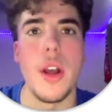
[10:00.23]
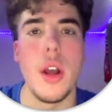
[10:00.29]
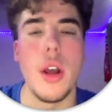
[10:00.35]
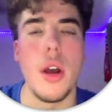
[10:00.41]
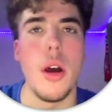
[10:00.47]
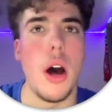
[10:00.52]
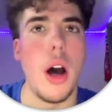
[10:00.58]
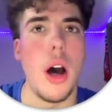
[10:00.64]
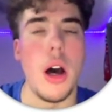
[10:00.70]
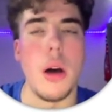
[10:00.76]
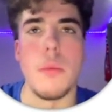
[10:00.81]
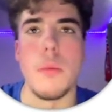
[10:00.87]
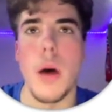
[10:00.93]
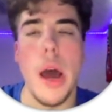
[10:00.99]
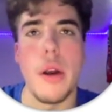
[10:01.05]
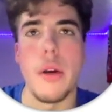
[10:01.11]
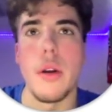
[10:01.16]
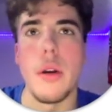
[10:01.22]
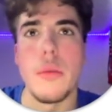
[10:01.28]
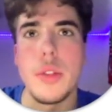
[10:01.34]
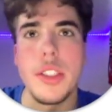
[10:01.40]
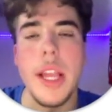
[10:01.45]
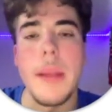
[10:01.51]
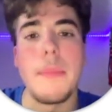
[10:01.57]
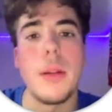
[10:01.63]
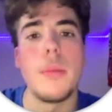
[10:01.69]
I don't know, just
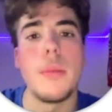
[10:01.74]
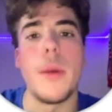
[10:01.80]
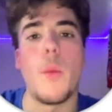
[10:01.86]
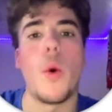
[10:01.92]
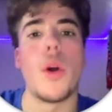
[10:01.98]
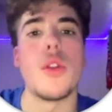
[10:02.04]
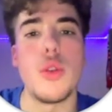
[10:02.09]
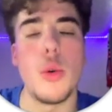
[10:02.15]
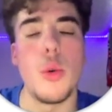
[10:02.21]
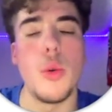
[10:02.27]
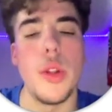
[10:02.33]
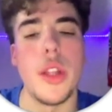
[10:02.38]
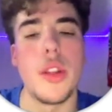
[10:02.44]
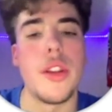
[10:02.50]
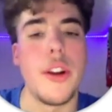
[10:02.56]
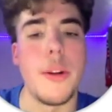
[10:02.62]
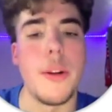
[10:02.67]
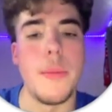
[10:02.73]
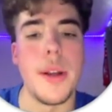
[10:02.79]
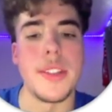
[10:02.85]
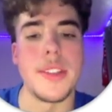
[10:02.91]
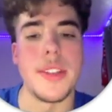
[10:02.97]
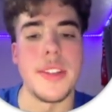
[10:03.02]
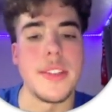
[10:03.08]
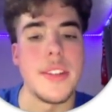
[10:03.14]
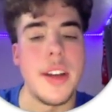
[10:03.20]
implement one tool into their
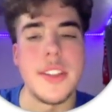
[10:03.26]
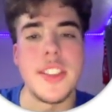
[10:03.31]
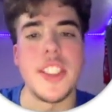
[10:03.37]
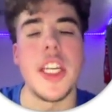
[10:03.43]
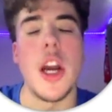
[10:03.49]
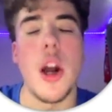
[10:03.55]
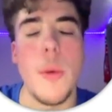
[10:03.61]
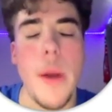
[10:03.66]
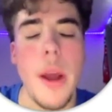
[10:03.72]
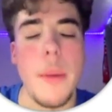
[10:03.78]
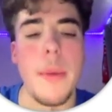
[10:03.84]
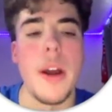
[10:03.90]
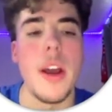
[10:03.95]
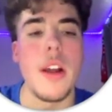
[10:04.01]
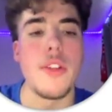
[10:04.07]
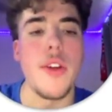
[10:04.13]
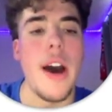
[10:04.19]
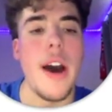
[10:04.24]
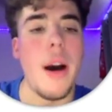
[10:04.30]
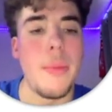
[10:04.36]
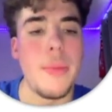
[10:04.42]
business, a CRM, to help them